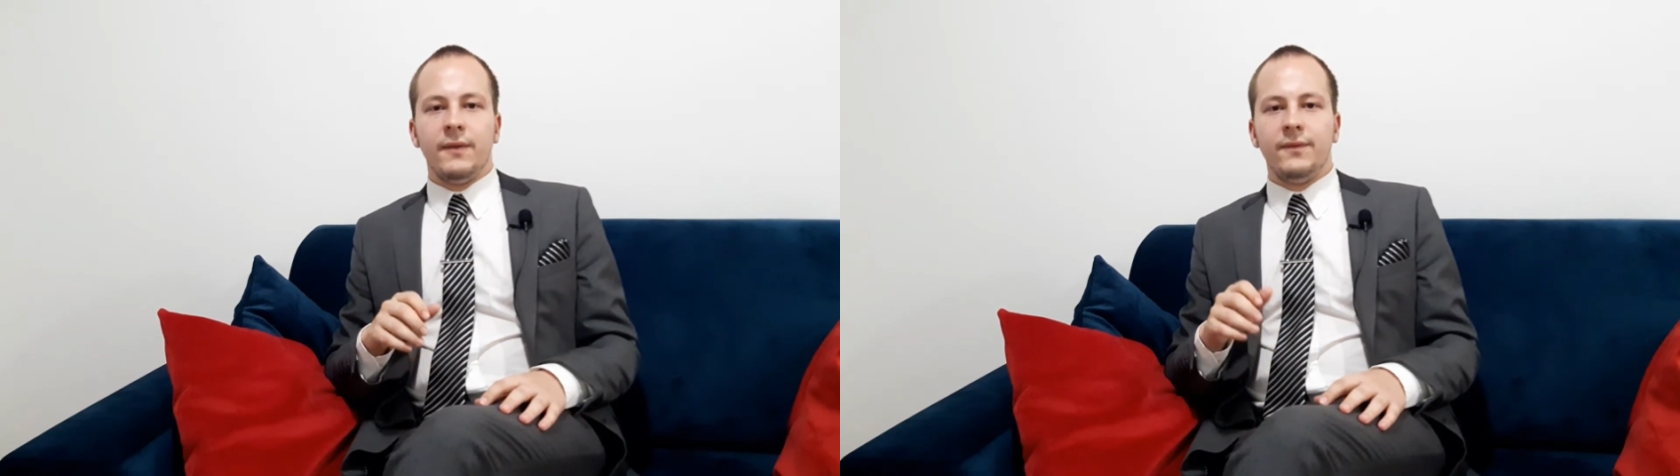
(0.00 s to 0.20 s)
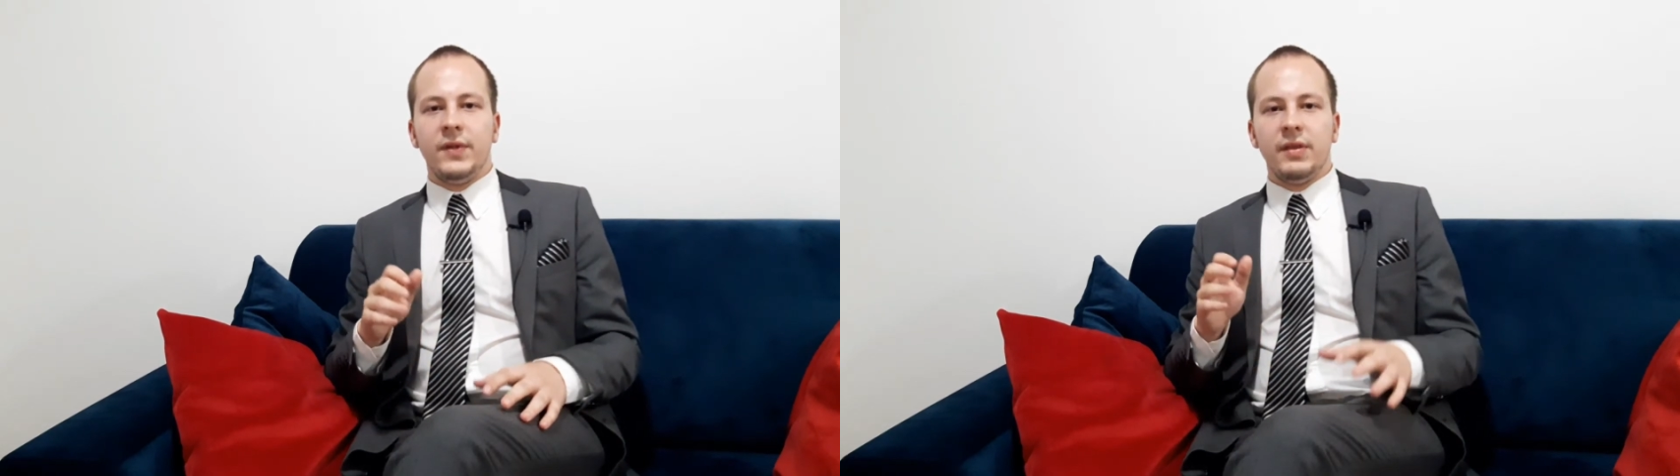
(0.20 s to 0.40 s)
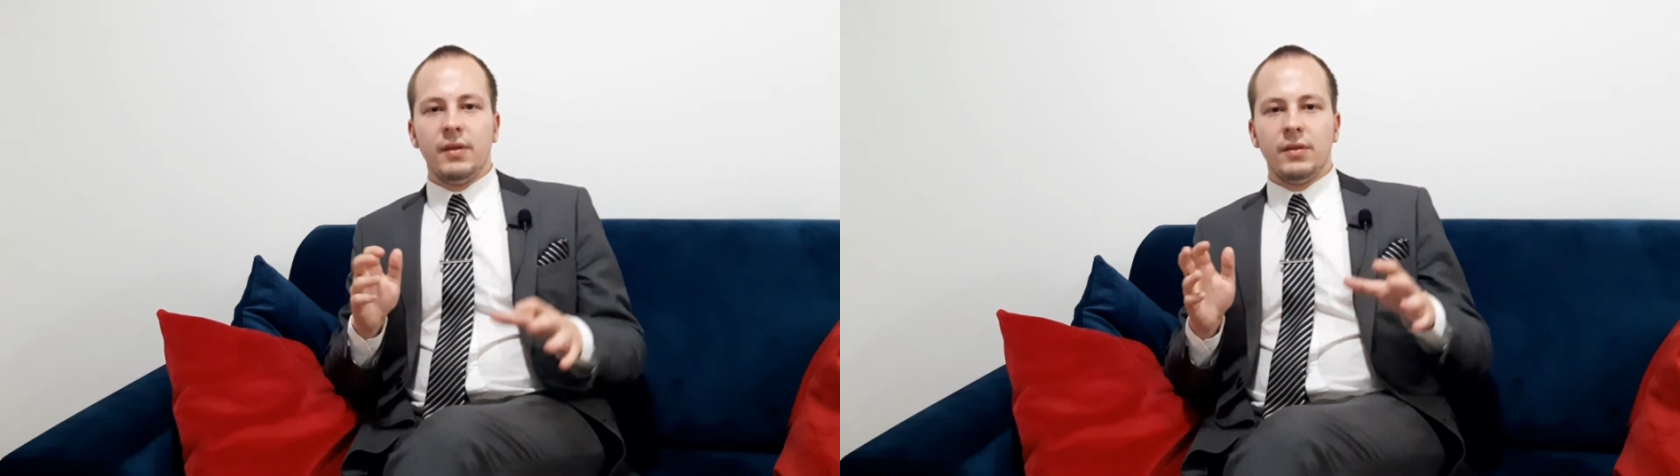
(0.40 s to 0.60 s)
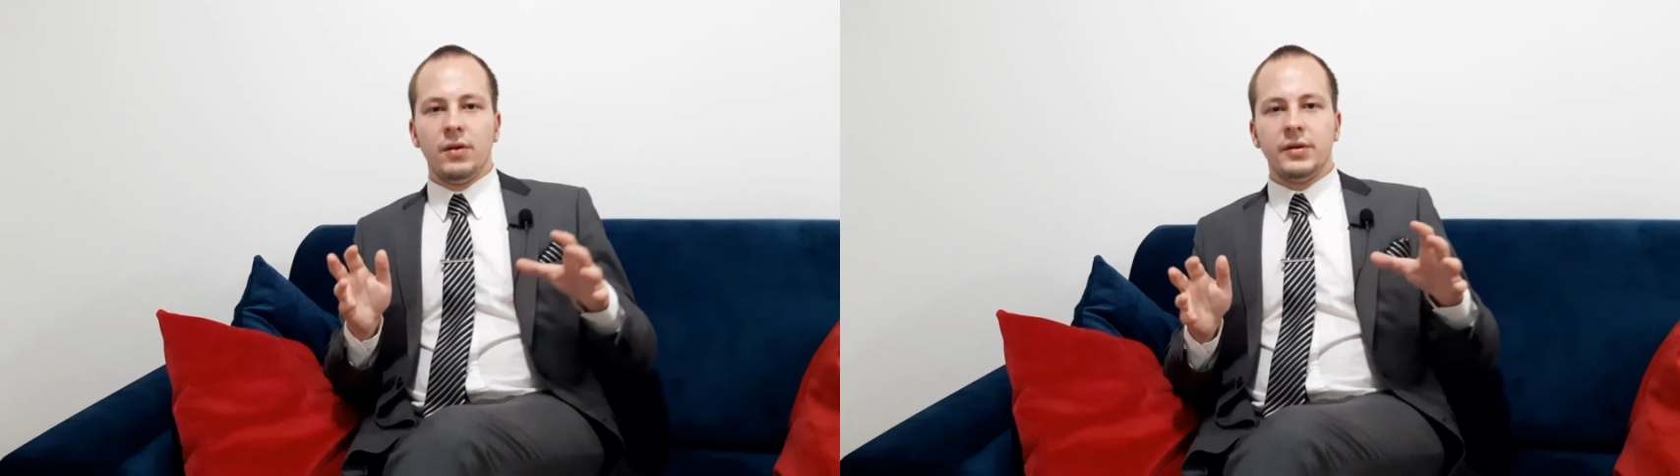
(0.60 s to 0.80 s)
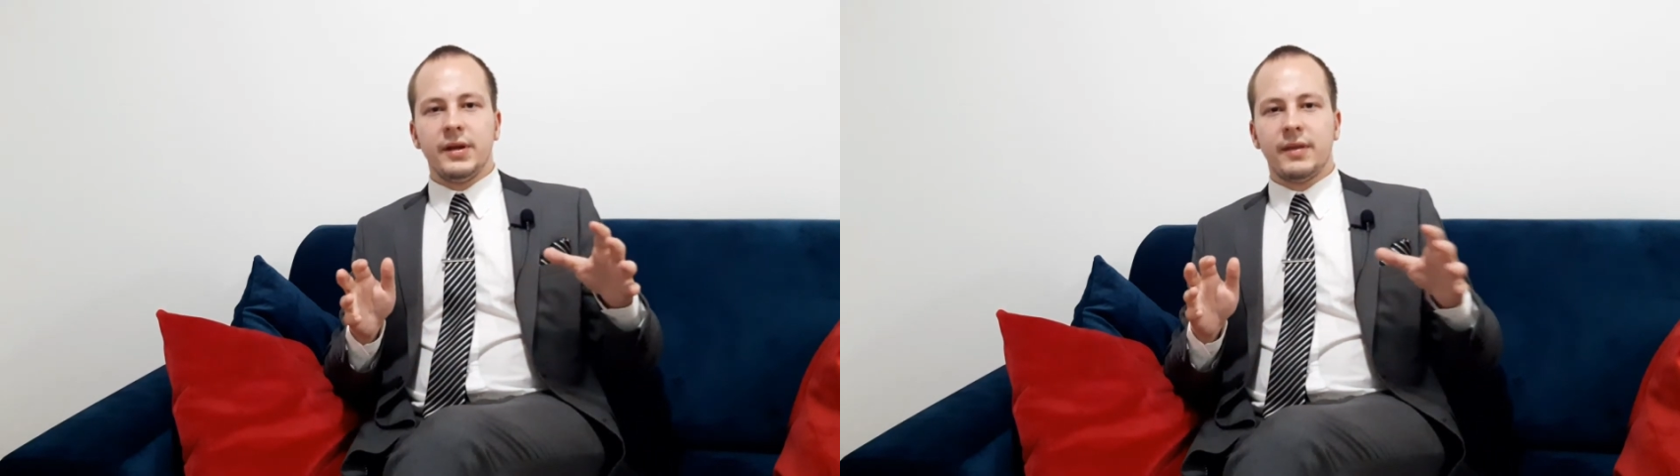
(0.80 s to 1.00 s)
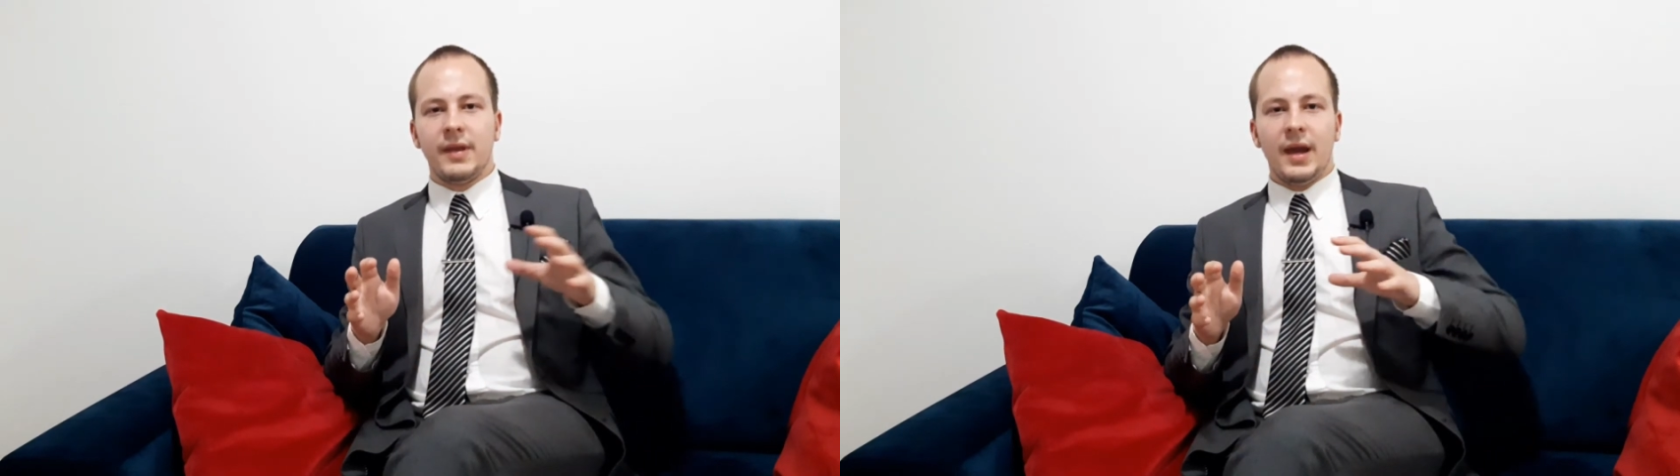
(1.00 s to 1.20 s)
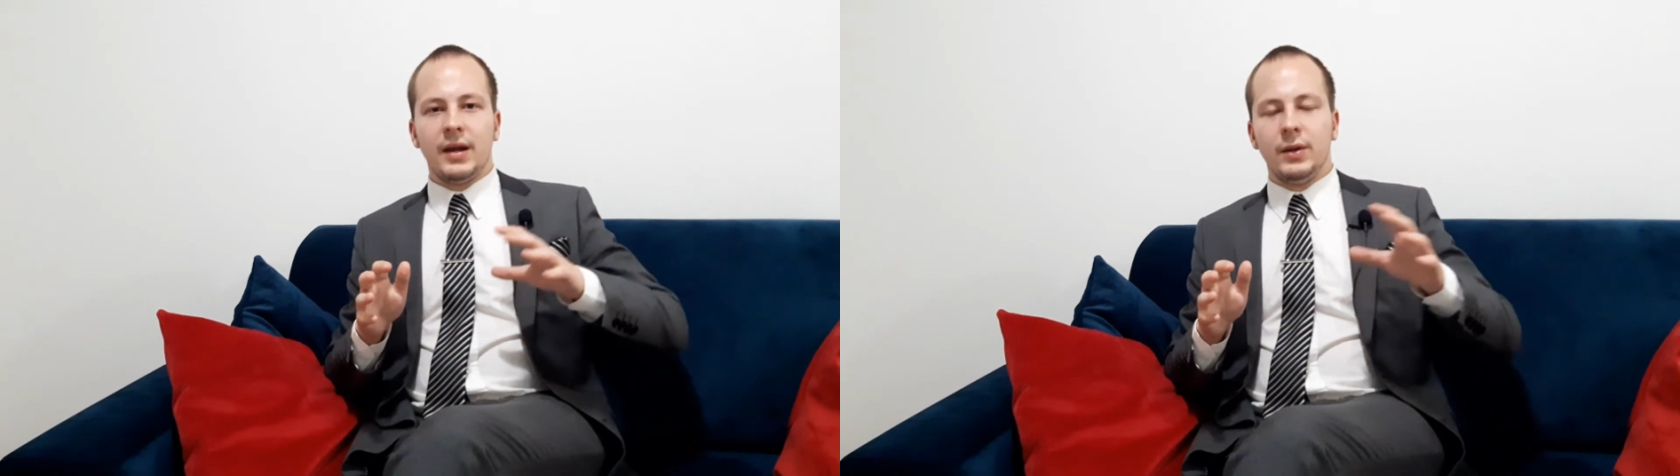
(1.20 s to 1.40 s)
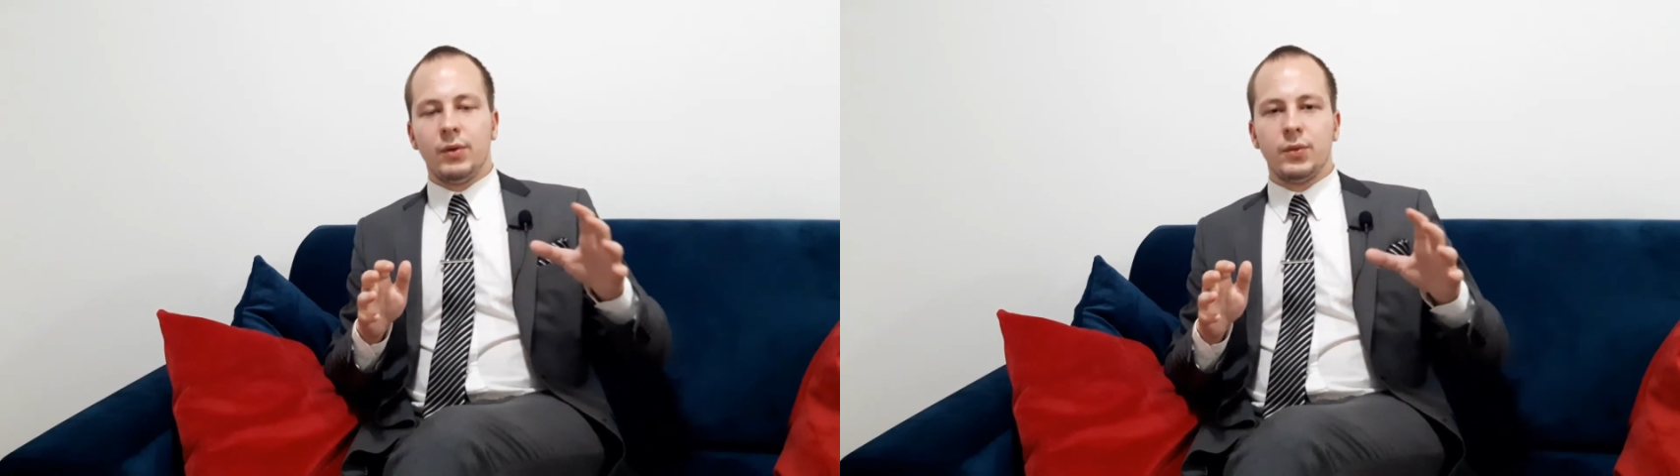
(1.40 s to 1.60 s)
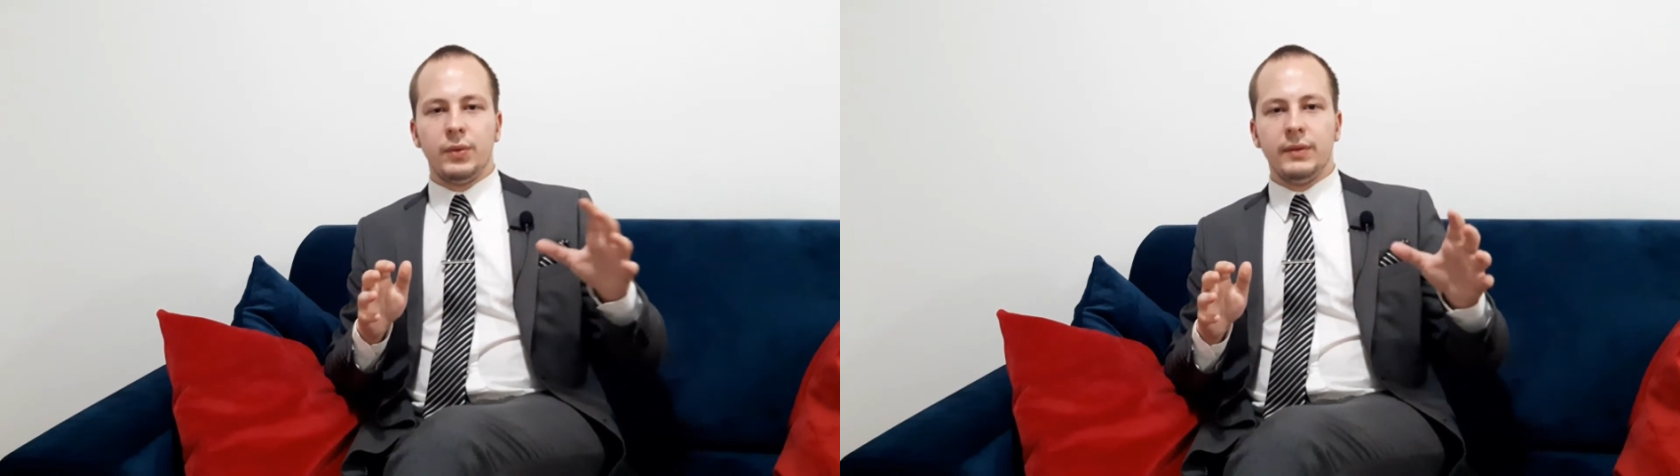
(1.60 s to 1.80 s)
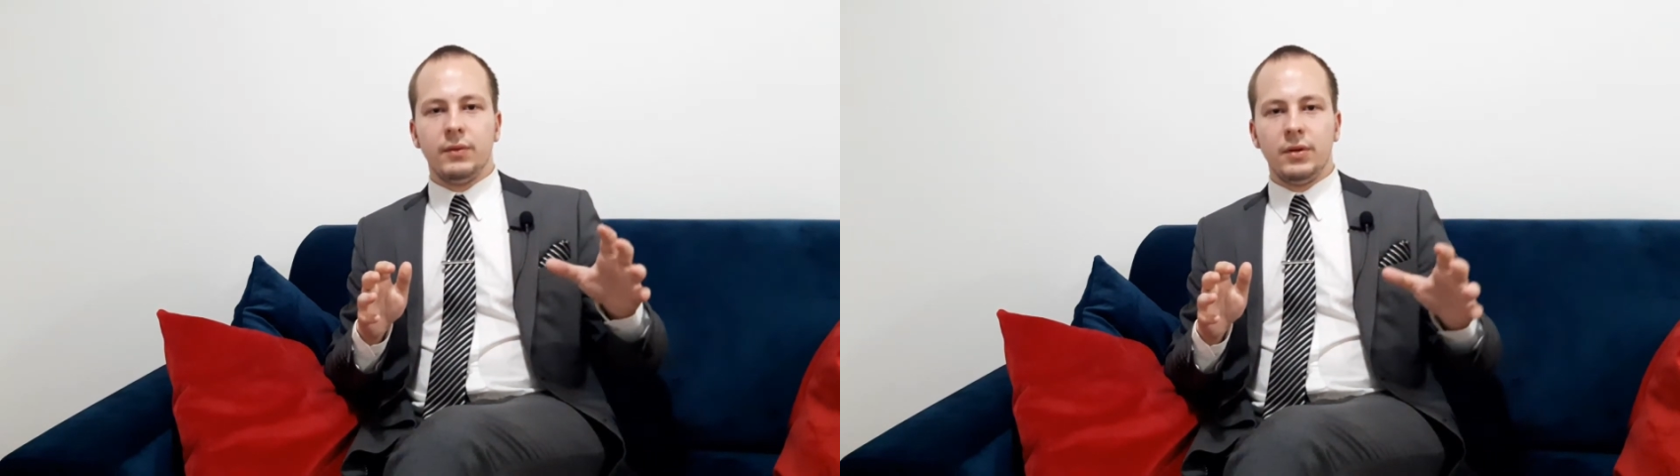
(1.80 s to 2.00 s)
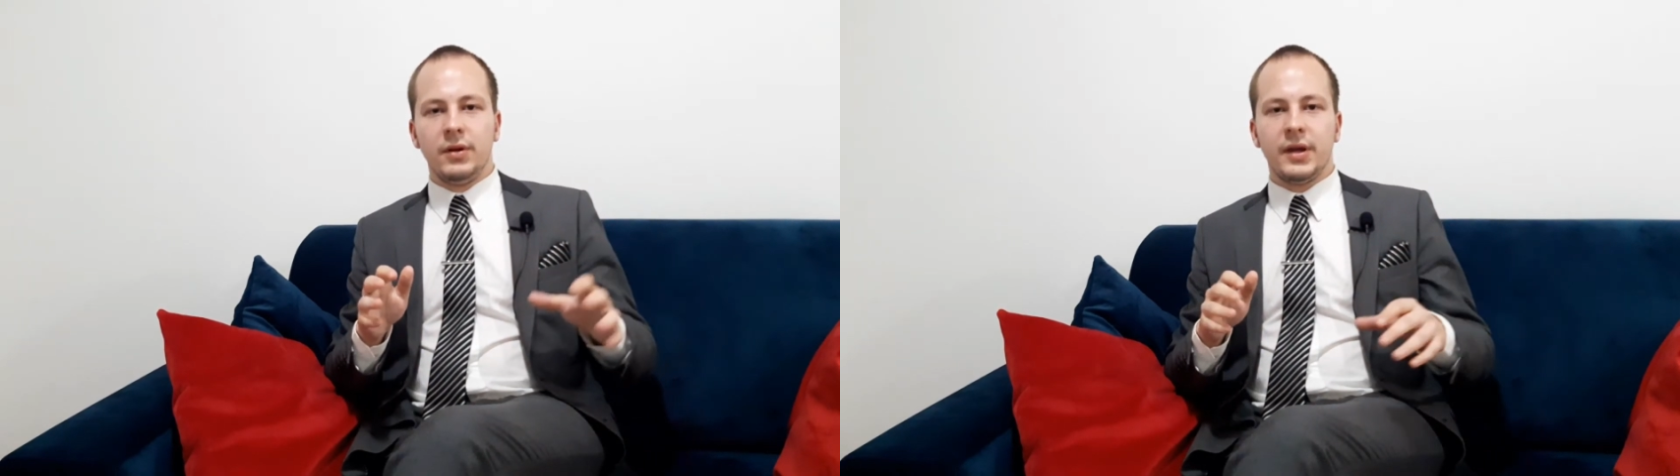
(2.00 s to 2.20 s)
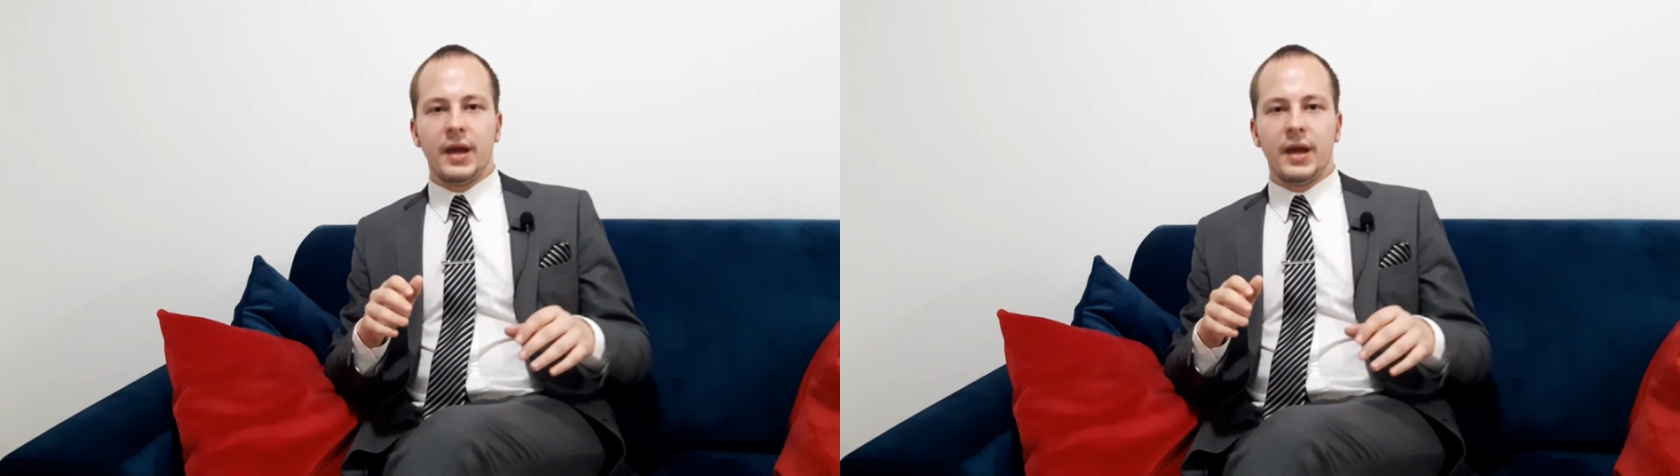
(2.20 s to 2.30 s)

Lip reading: This is not exactly what we will look